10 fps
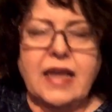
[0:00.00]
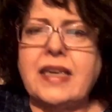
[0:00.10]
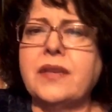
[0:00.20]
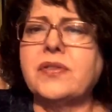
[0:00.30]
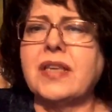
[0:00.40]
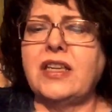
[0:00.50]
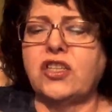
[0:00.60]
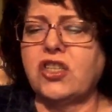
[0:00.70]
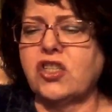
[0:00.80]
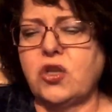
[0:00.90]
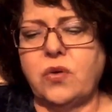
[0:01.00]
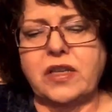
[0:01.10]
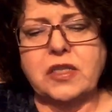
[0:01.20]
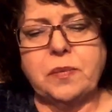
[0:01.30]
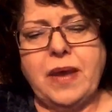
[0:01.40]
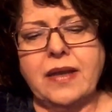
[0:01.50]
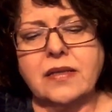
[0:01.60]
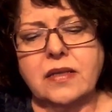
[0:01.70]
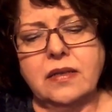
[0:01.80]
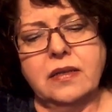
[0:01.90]
gifts that you just don't
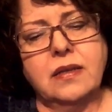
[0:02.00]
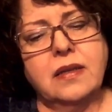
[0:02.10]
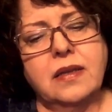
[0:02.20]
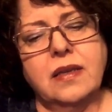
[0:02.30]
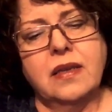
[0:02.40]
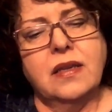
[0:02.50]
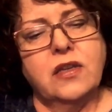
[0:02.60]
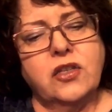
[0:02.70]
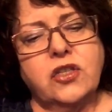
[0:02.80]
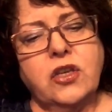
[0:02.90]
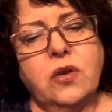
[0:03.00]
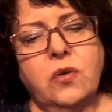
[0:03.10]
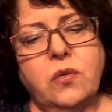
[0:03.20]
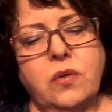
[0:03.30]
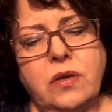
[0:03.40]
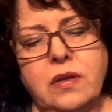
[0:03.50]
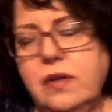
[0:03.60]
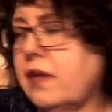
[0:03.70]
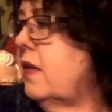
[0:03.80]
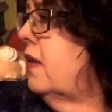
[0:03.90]
expect. So,
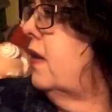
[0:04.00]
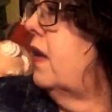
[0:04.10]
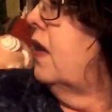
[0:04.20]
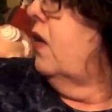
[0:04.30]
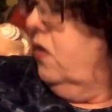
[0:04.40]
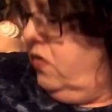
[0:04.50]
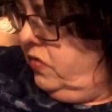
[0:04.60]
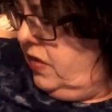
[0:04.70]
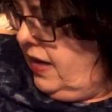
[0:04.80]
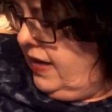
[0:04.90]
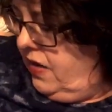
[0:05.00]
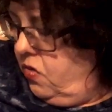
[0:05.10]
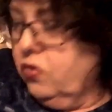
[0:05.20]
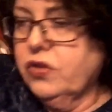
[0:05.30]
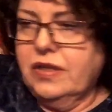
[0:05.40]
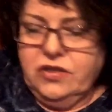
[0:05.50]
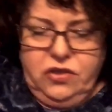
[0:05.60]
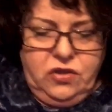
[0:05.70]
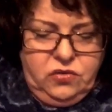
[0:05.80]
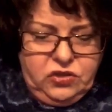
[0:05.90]
I gotta hold on to
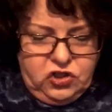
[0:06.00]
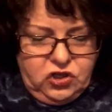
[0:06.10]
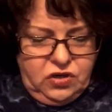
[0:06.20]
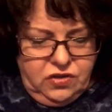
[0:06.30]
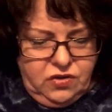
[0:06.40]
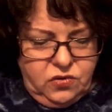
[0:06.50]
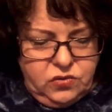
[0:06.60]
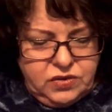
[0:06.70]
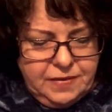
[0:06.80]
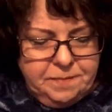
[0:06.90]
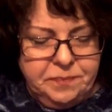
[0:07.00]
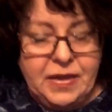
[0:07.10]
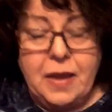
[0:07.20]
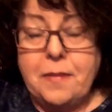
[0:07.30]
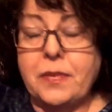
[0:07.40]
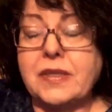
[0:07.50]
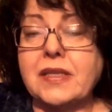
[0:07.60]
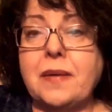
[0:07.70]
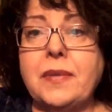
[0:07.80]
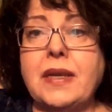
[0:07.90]
those and show you those. But
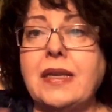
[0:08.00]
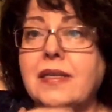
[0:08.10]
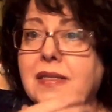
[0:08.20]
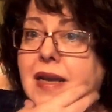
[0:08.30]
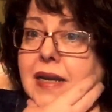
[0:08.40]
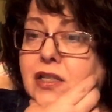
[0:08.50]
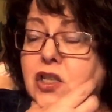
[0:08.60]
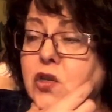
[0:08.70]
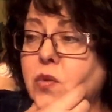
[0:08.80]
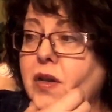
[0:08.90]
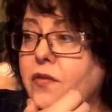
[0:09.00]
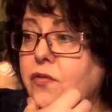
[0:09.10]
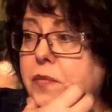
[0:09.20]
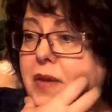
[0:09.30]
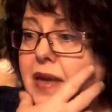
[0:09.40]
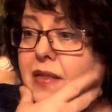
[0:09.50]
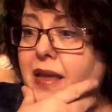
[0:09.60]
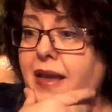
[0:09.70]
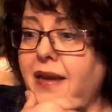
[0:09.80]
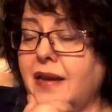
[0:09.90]
somebody decided to do a gift for me
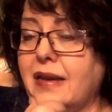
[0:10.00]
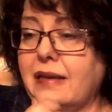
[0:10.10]
that